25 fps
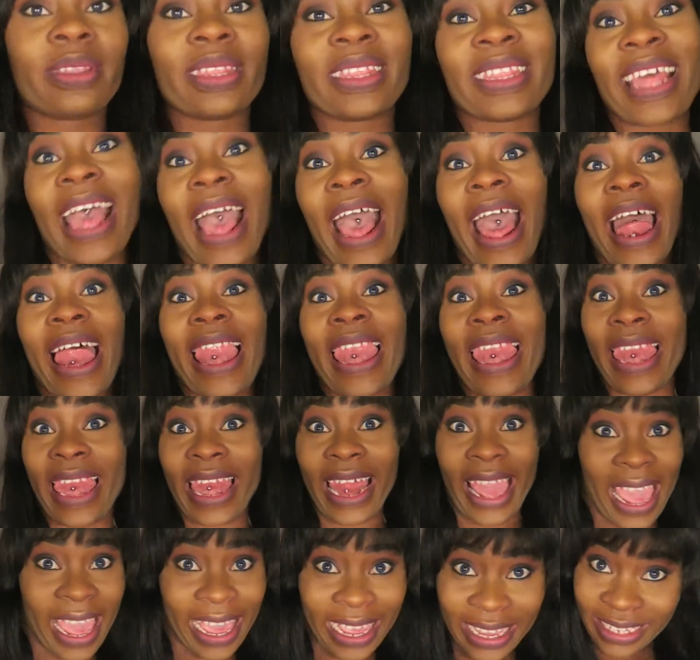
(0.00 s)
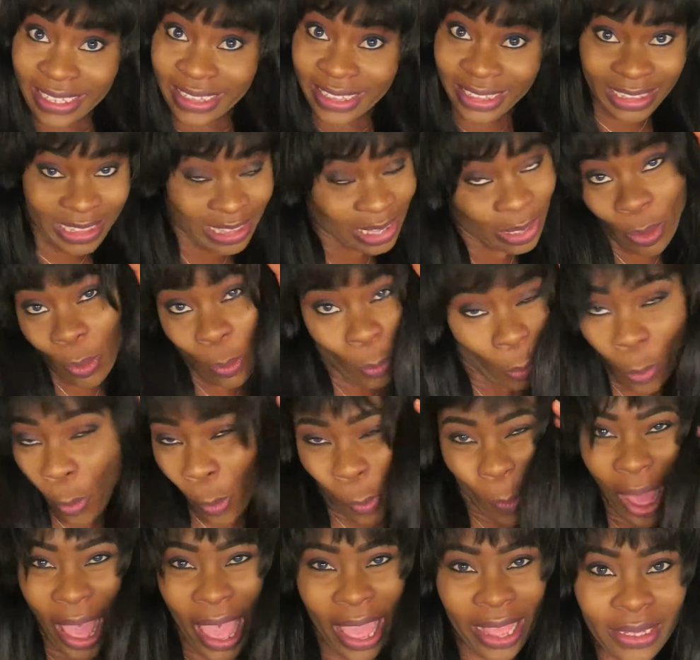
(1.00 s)
that light
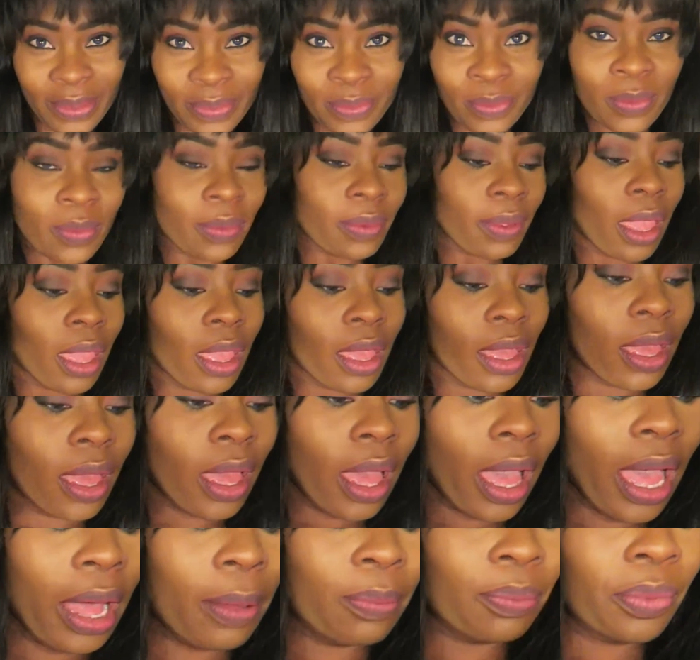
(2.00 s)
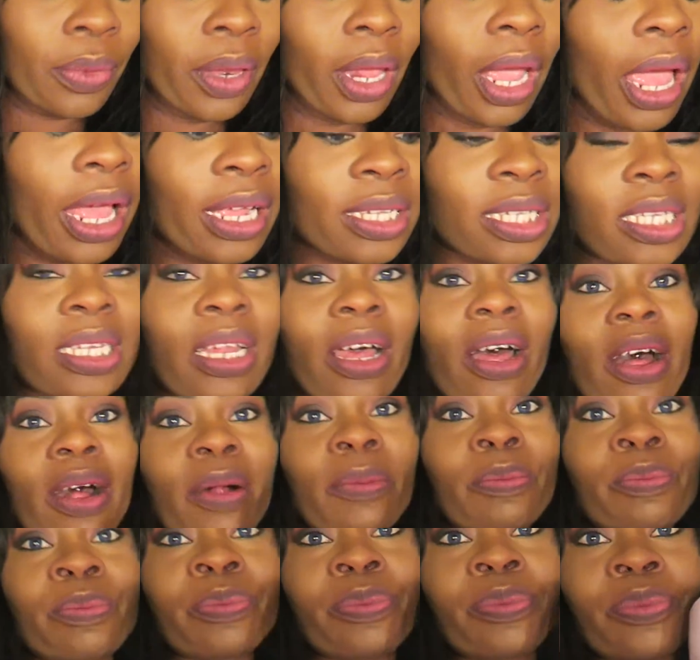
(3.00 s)
though um i
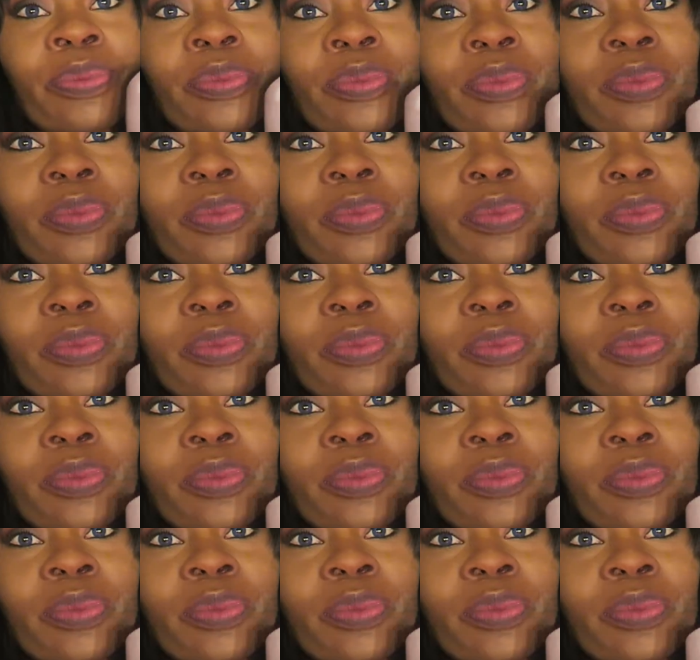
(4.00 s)
saw